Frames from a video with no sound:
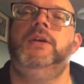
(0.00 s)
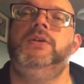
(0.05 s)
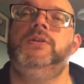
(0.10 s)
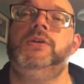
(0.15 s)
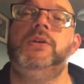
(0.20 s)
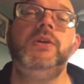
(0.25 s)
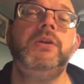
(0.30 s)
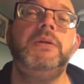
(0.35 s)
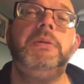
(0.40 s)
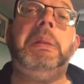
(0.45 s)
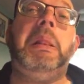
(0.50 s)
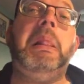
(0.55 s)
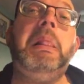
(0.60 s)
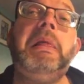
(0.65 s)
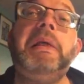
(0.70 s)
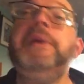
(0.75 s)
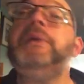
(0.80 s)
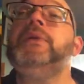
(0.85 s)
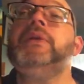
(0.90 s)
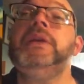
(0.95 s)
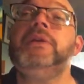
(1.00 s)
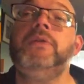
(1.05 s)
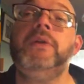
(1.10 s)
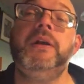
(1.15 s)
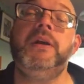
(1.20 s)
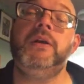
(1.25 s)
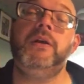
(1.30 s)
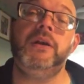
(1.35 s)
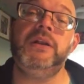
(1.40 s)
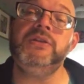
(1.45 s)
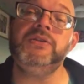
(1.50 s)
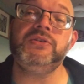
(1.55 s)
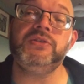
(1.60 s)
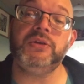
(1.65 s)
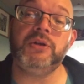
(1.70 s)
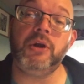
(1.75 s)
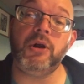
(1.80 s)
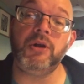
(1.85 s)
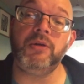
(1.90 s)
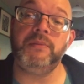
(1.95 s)
So you could literally create an
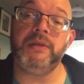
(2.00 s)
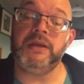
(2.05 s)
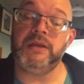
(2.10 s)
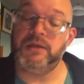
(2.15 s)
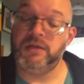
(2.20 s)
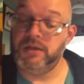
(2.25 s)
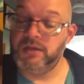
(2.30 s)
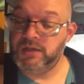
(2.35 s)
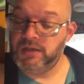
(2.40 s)
instant army.